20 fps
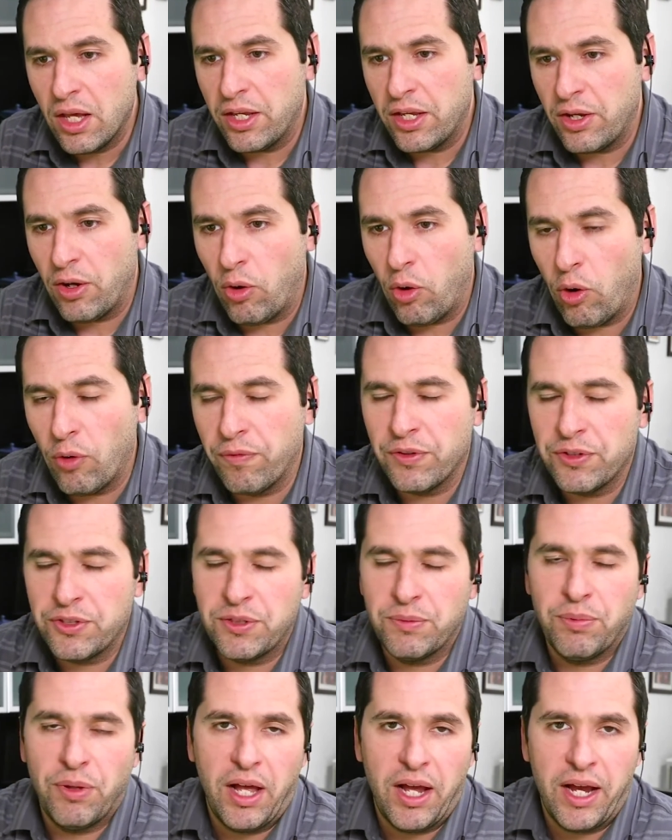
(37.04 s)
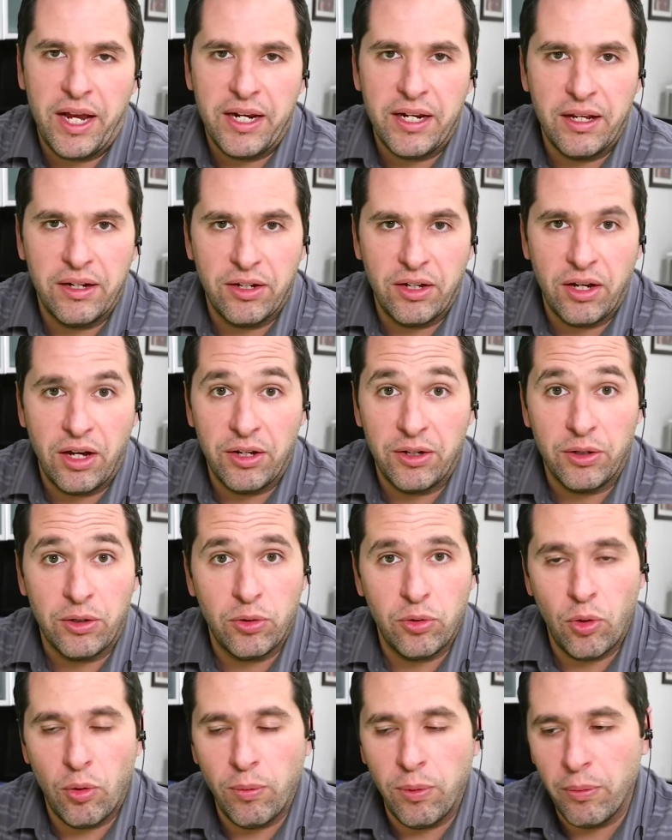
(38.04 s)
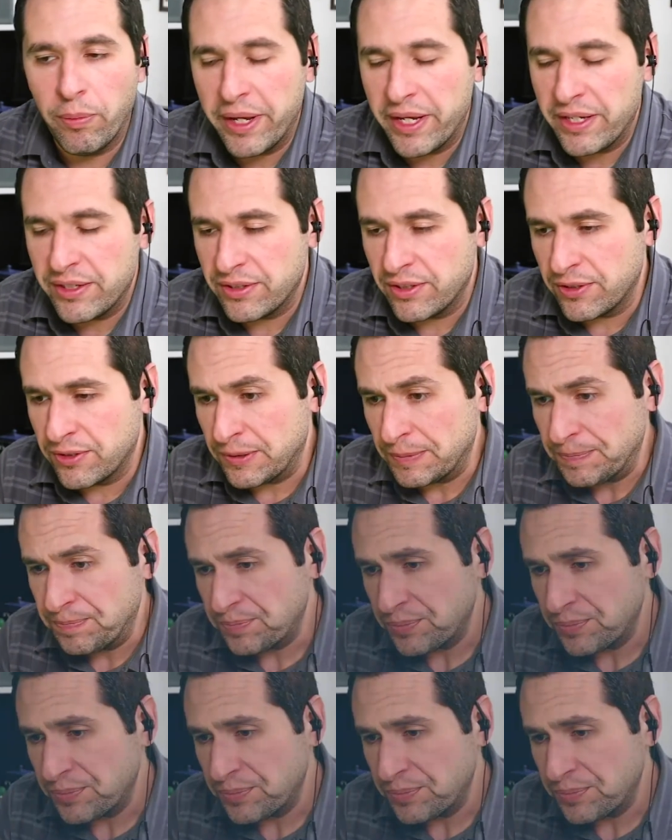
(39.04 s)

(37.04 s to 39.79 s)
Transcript: you know, oversupplied on, on a global basis.